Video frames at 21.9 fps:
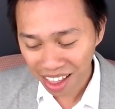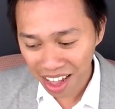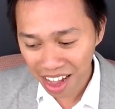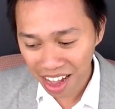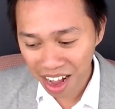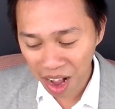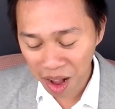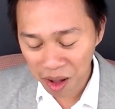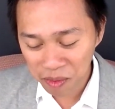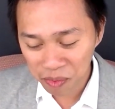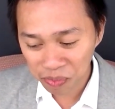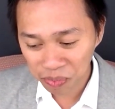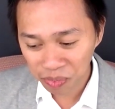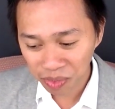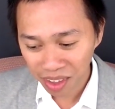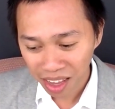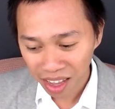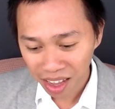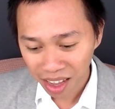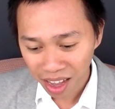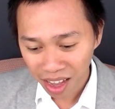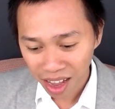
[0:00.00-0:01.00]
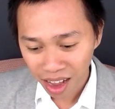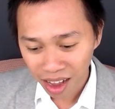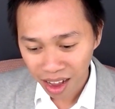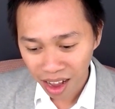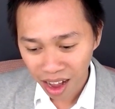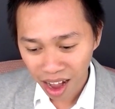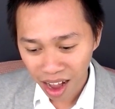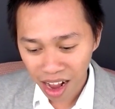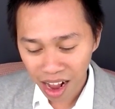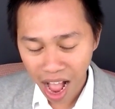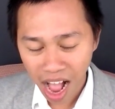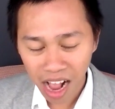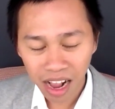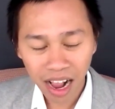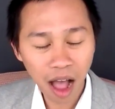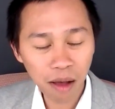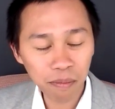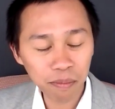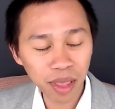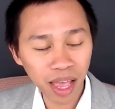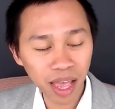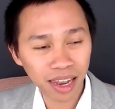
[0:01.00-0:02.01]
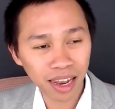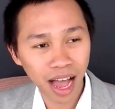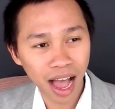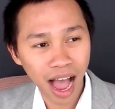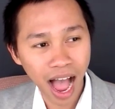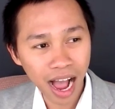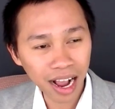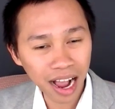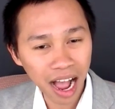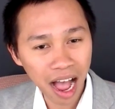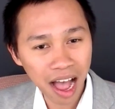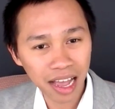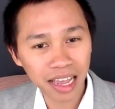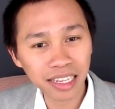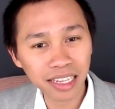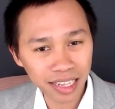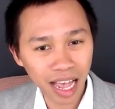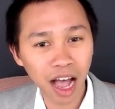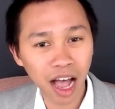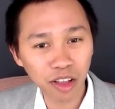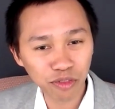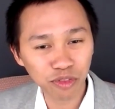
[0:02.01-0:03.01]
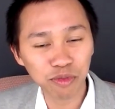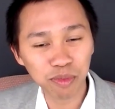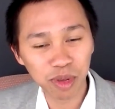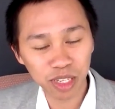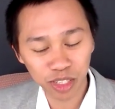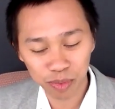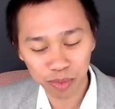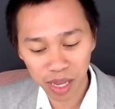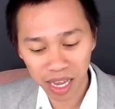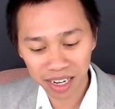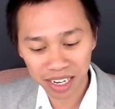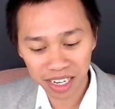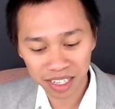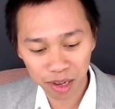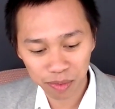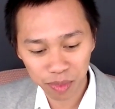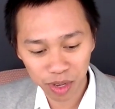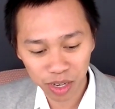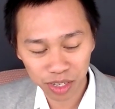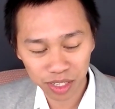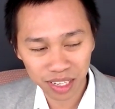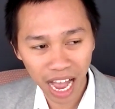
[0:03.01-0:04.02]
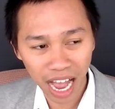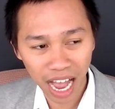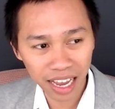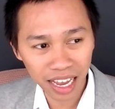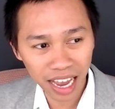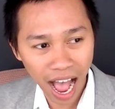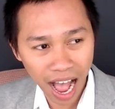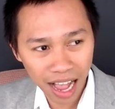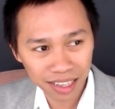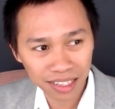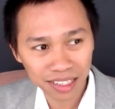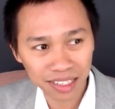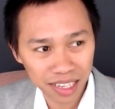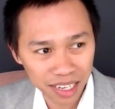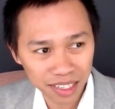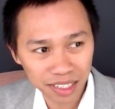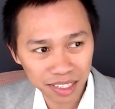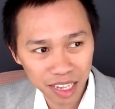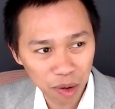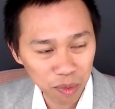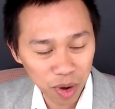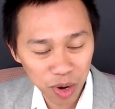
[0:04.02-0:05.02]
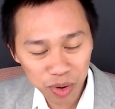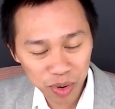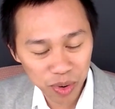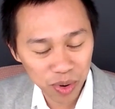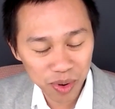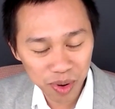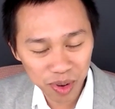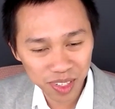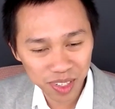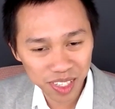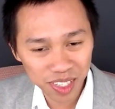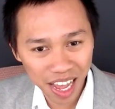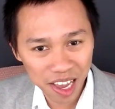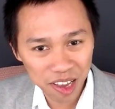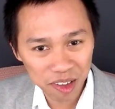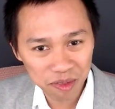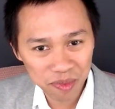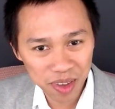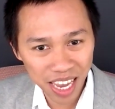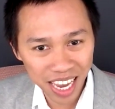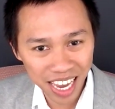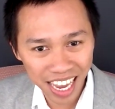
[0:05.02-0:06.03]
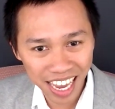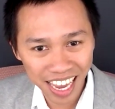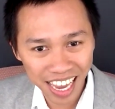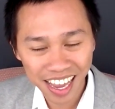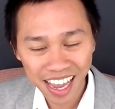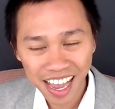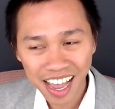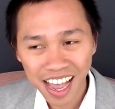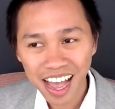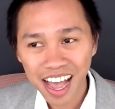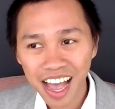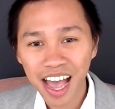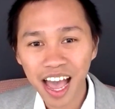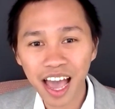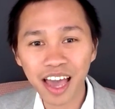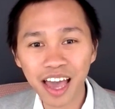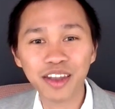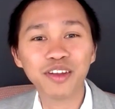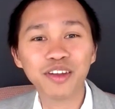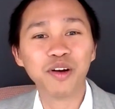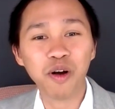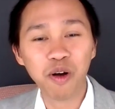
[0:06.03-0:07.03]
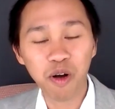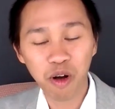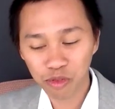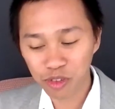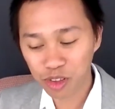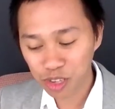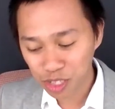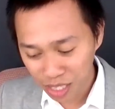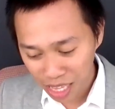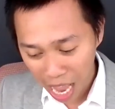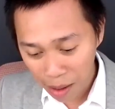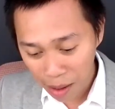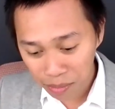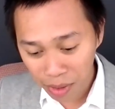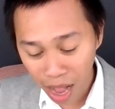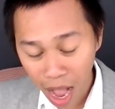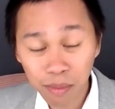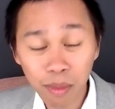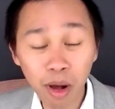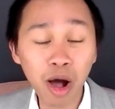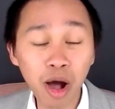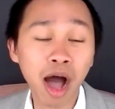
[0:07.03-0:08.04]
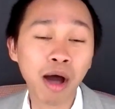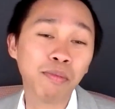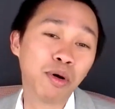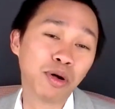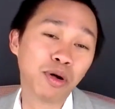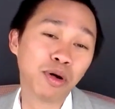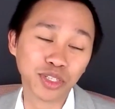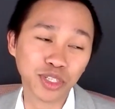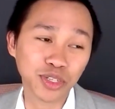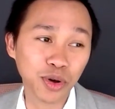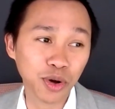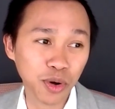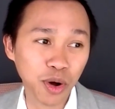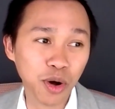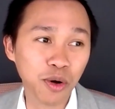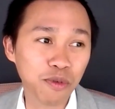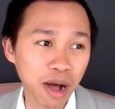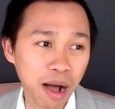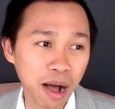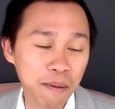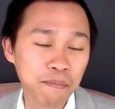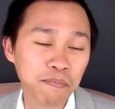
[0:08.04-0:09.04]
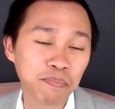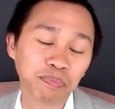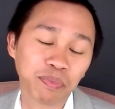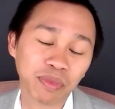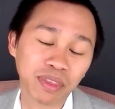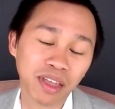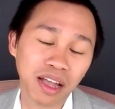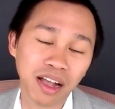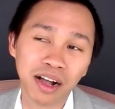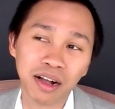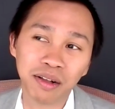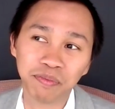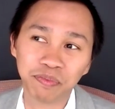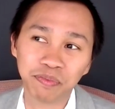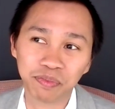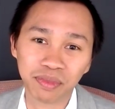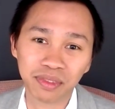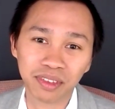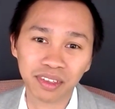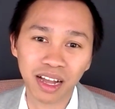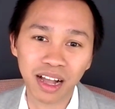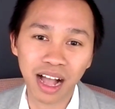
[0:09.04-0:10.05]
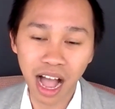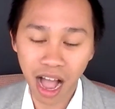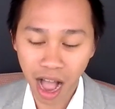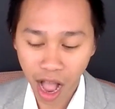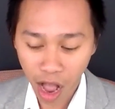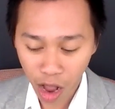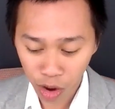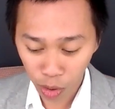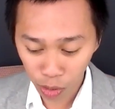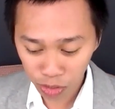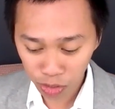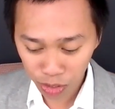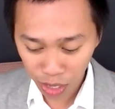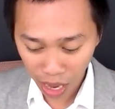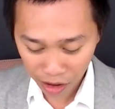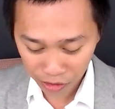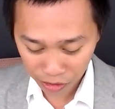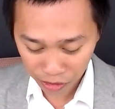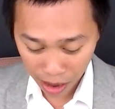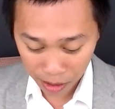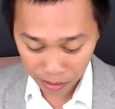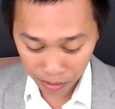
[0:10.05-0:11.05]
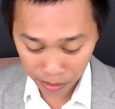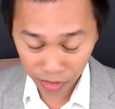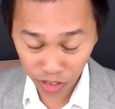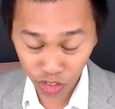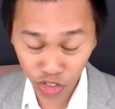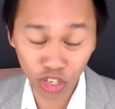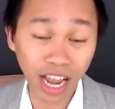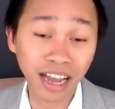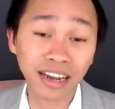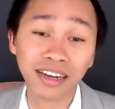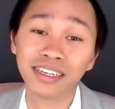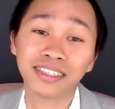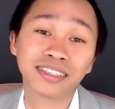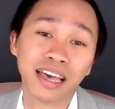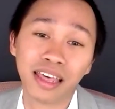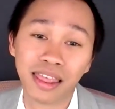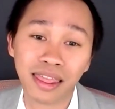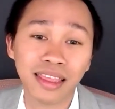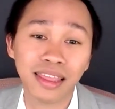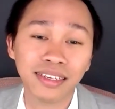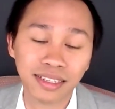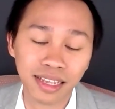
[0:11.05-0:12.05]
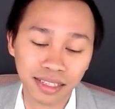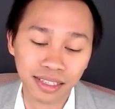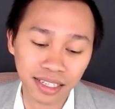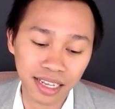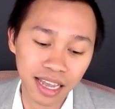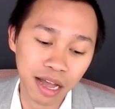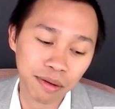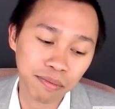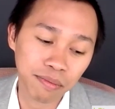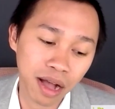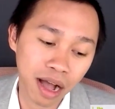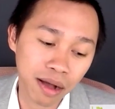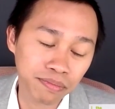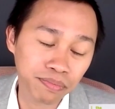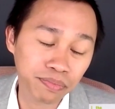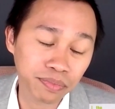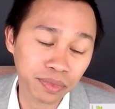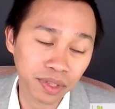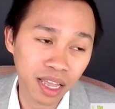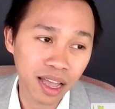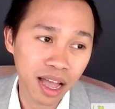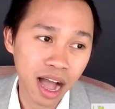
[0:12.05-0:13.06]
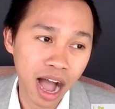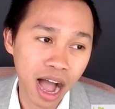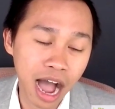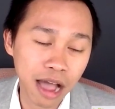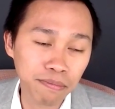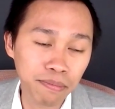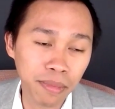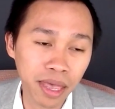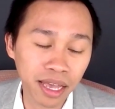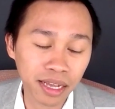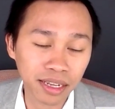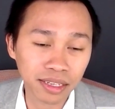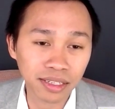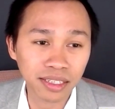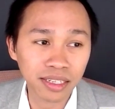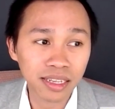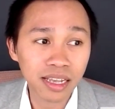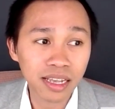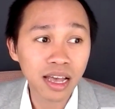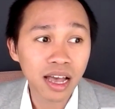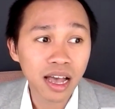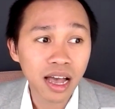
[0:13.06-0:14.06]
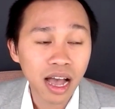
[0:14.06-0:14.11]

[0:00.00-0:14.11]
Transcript: Um, I, I can't be, a, I can't, it's hard for me to be a leader because I can't see someone who looks like me. And obviously I'm, I'm, I'm also, um, um, I, I also have um, Chinese ethnicity. I'm, I'm, I mix.